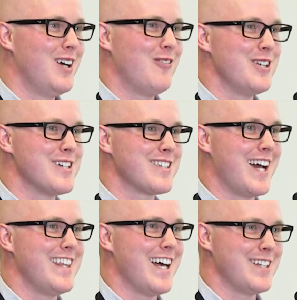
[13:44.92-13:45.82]
when you
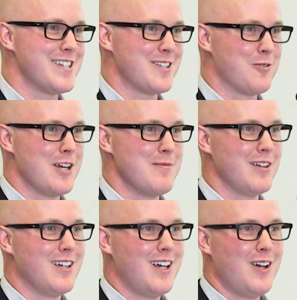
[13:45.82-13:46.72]
signed that lease
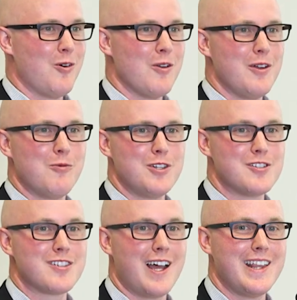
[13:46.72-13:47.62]
agreement or then when you
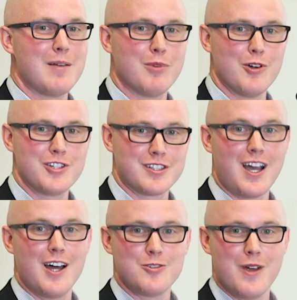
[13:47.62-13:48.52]
signed that purchase
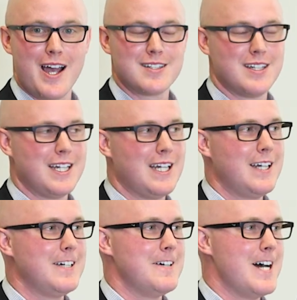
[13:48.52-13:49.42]
contract.
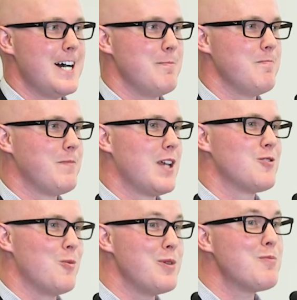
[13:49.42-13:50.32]

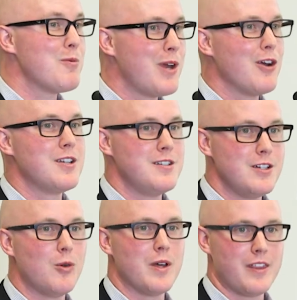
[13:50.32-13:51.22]
So be prepared to
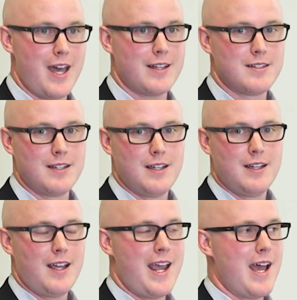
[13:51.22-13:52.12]
deal with that
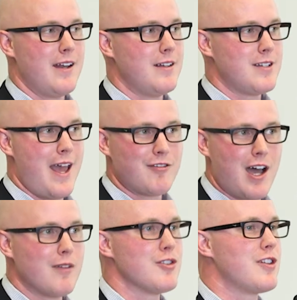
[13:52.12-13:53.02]
and have
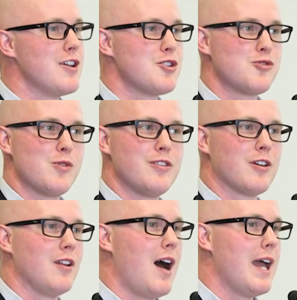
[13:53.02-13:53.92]
conversations with your
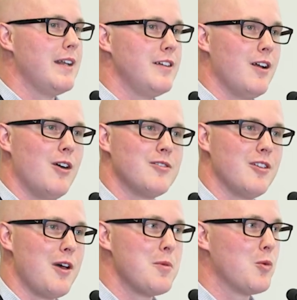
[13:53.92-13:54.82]
client. Is the
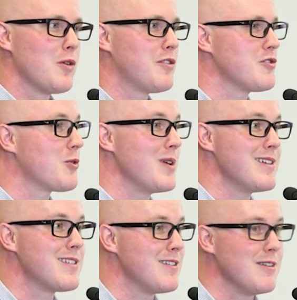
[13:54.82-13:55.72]
lemon worth the
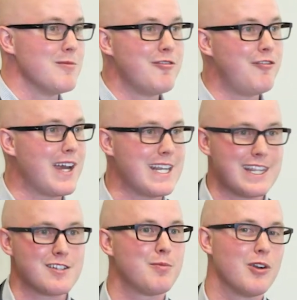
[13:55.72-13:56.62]
squeeze to fight
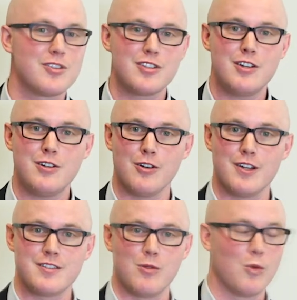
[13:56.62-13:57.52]
this person, or
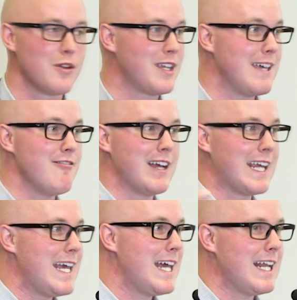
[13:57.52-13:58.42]
is it worth giving
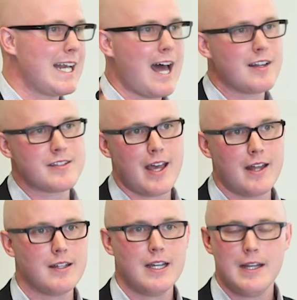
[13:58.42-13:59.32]
in? And how does that